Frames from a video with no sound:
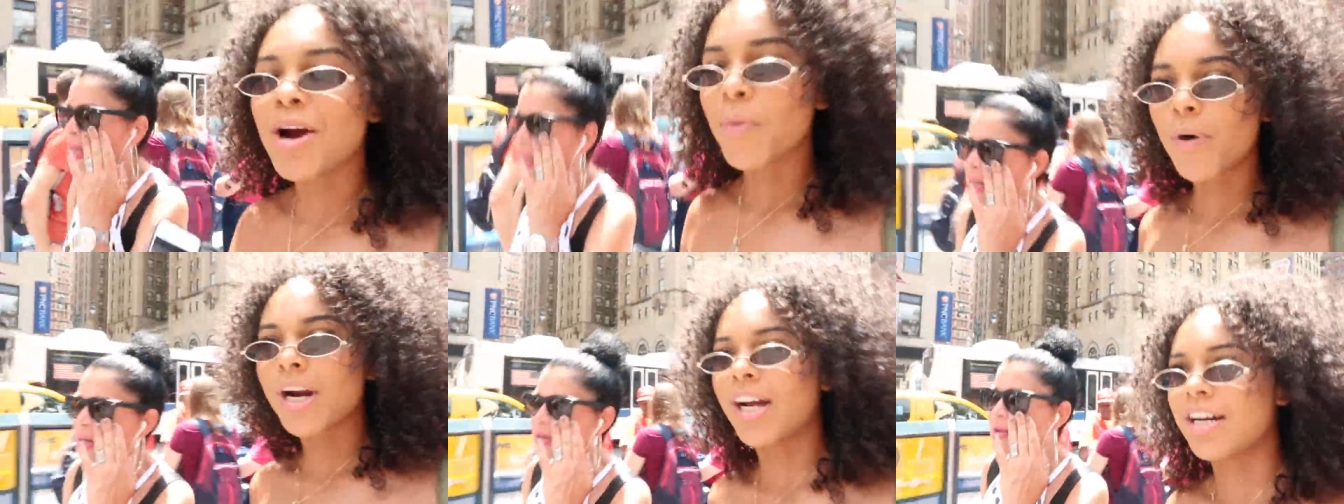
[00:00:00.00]
our
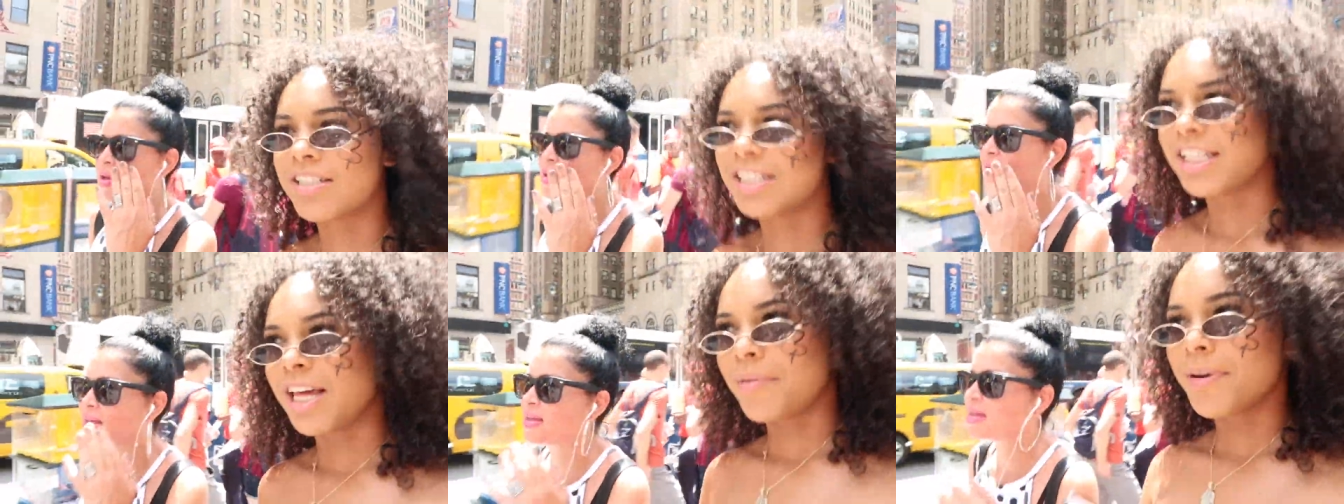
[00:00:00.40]
workout
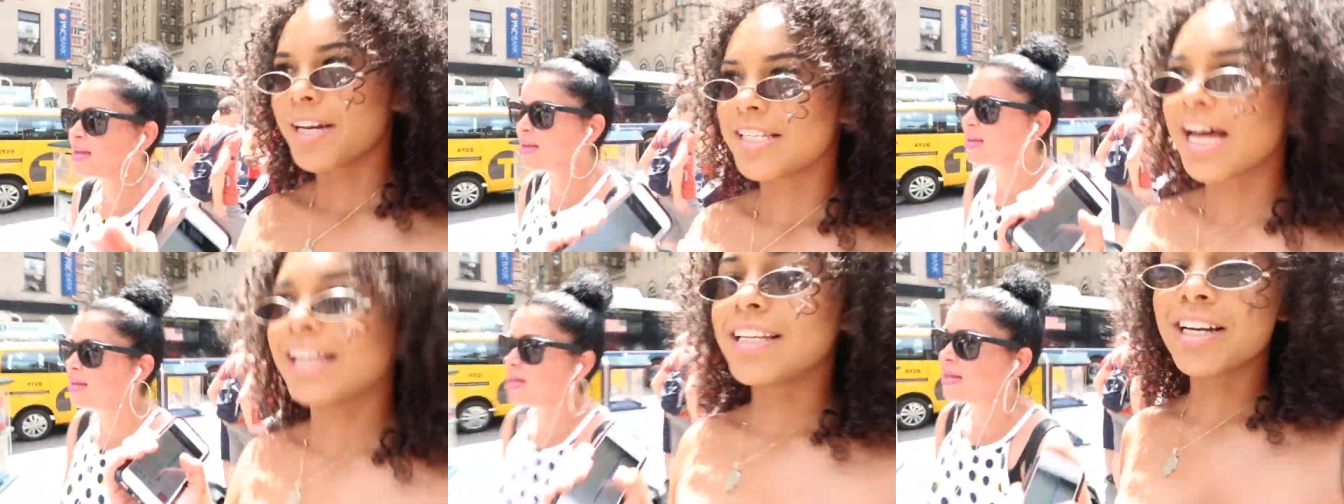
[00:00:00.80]
today
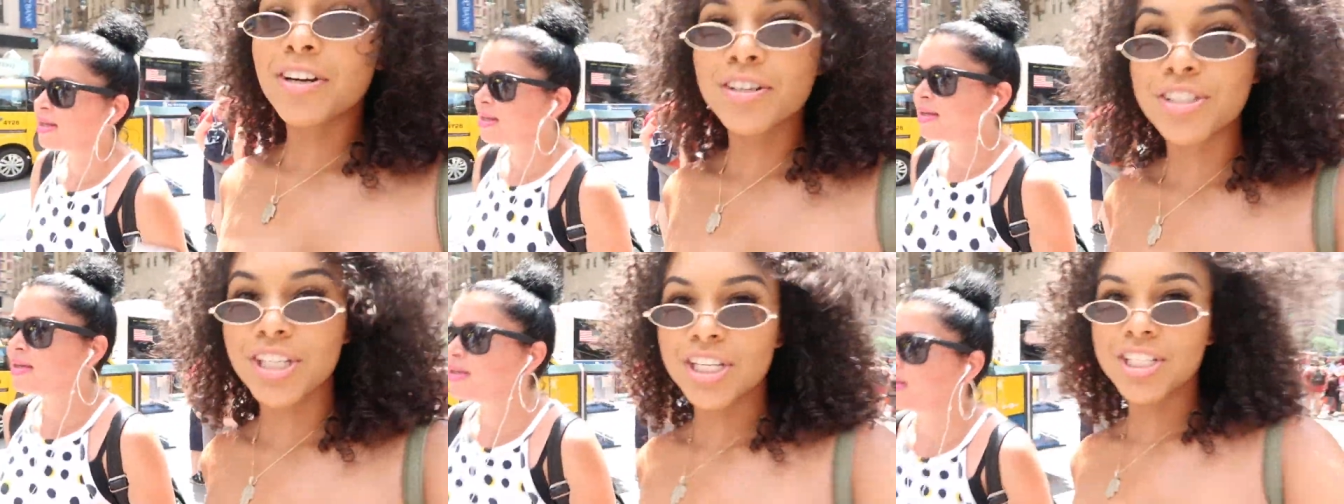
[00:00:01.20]
because i didn't go
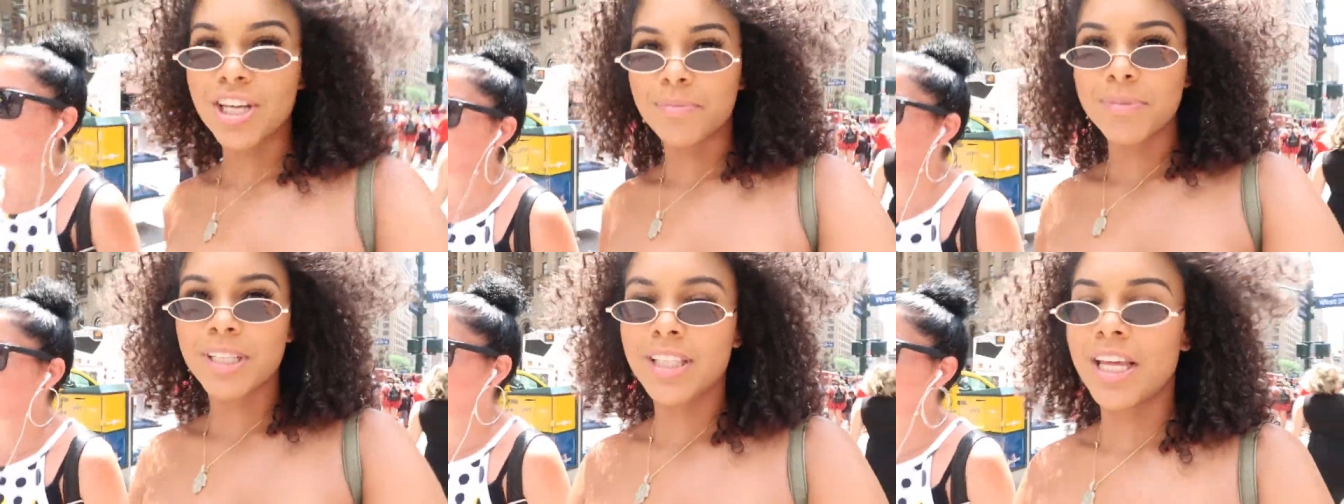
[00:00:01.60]
to the
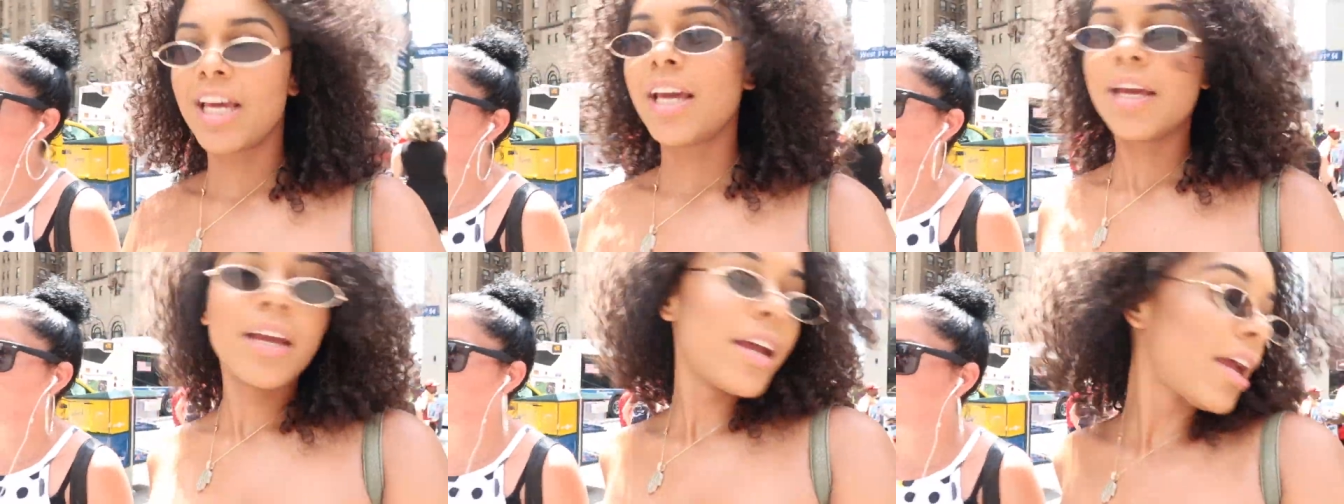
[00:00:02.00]
gym
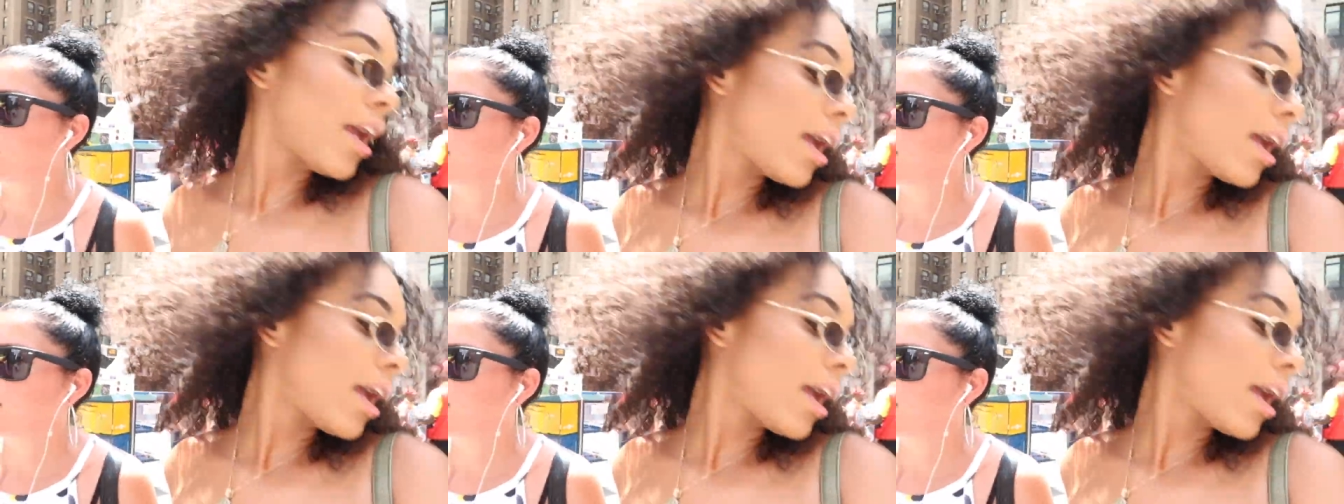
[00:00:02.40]
today